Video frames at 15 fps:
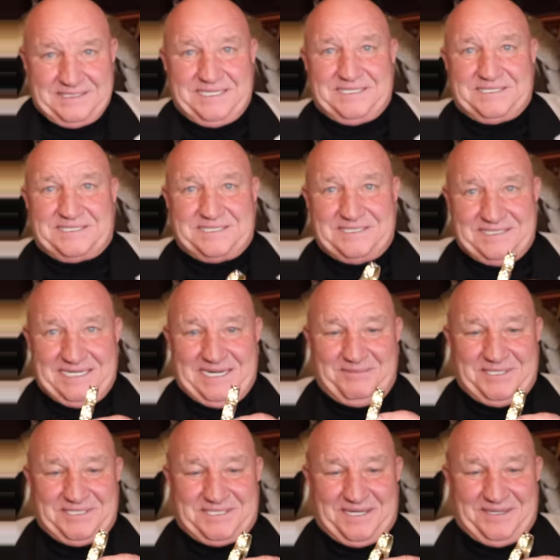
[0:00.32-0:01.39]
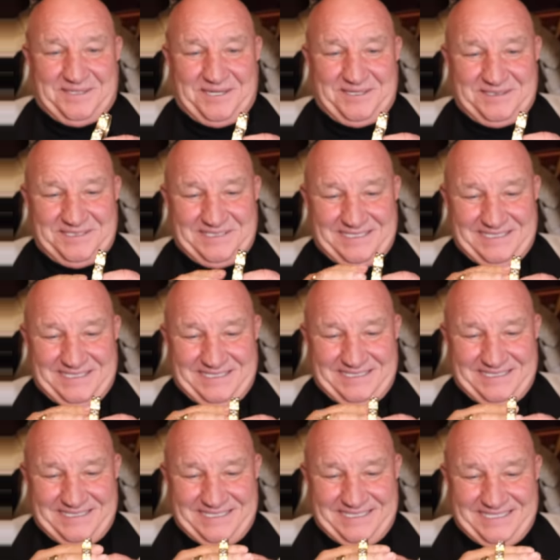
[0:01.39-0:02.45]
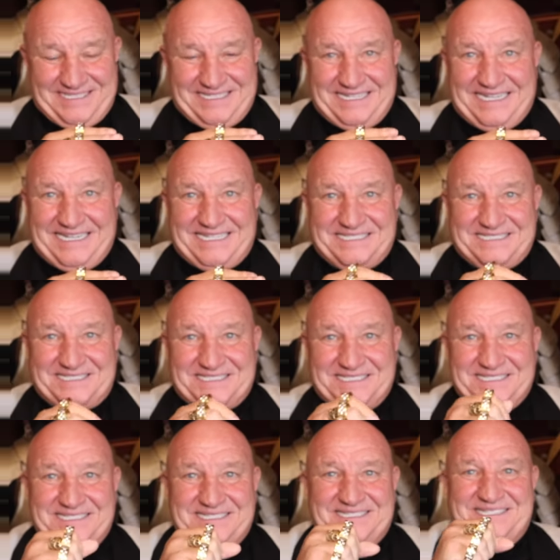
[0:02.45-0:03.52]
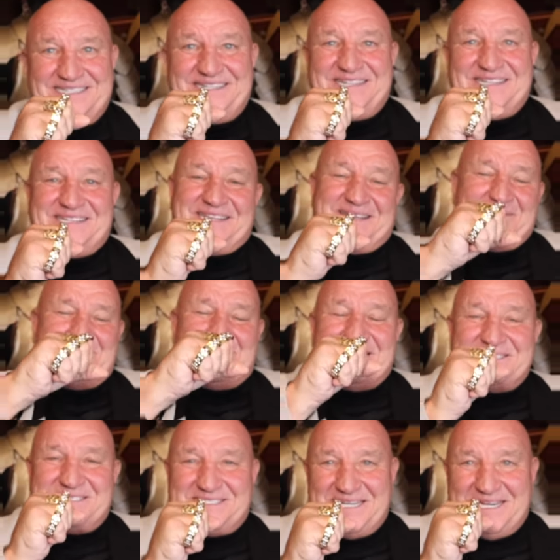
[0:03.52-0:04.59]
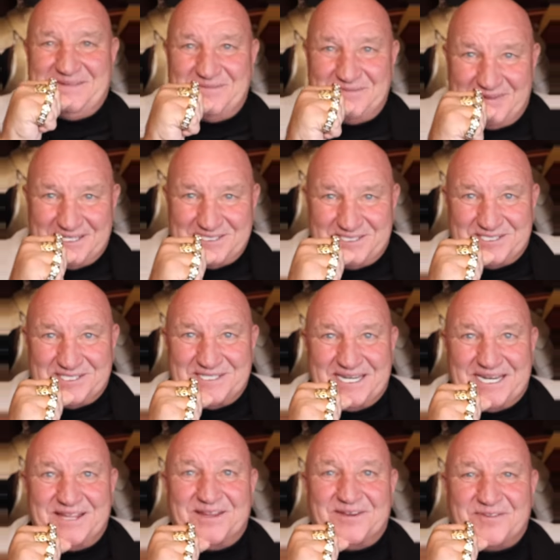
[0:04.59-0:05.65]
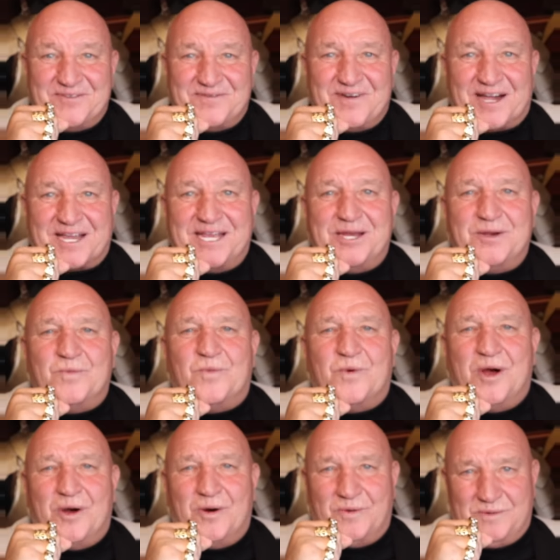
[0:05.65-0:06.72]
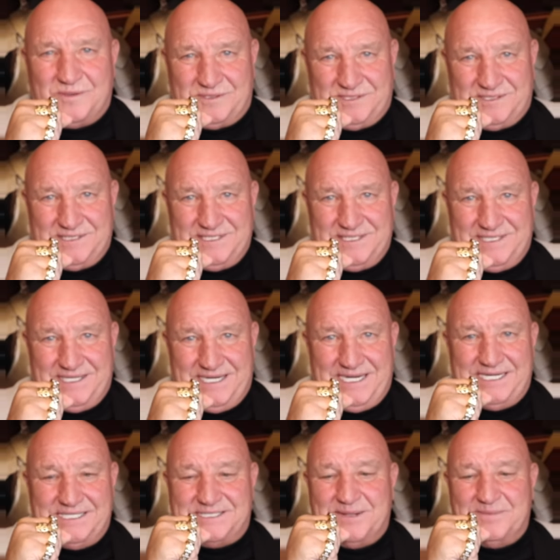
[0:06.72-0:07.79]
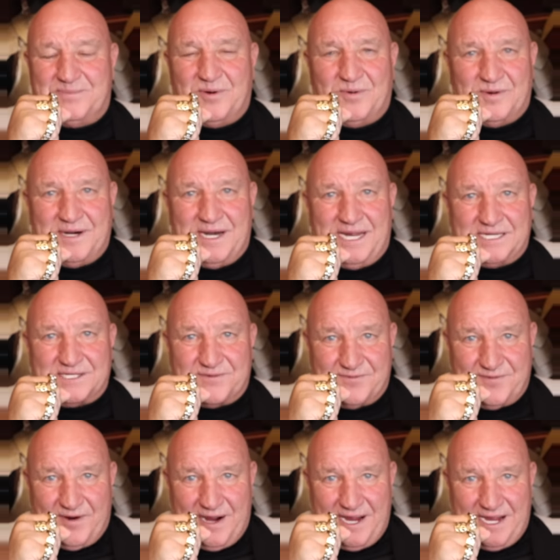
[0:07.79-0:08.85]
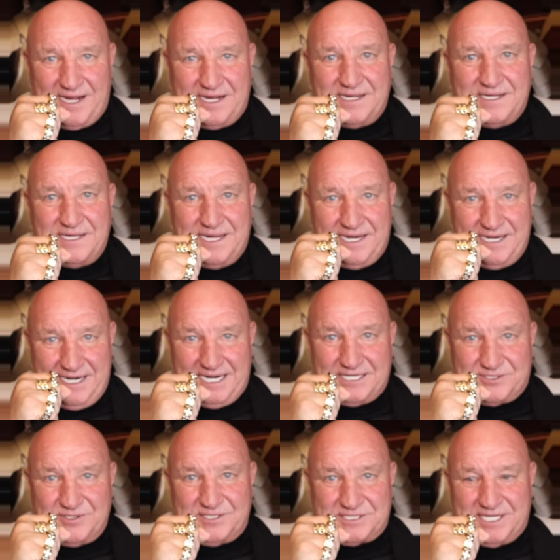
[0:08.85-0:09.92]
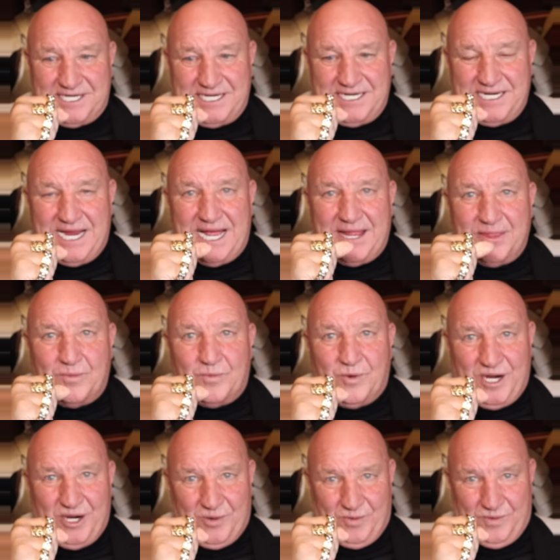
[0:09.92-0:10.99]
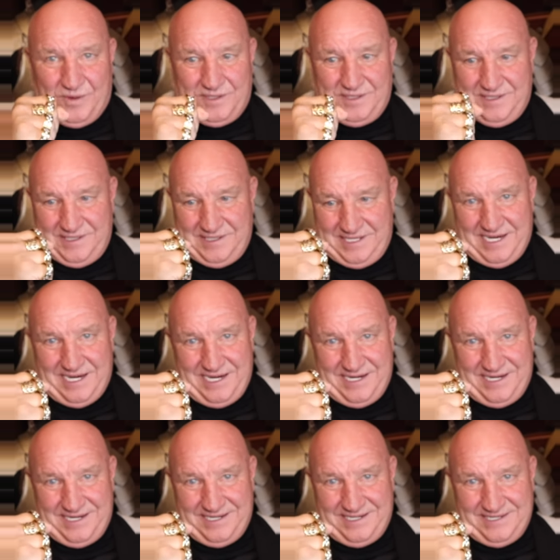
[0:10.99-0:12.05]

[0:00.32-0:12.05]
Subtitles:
This, let me tell you, is the best invention in the fucking world. It is important as fire, electricity, and the wheel. Yeah?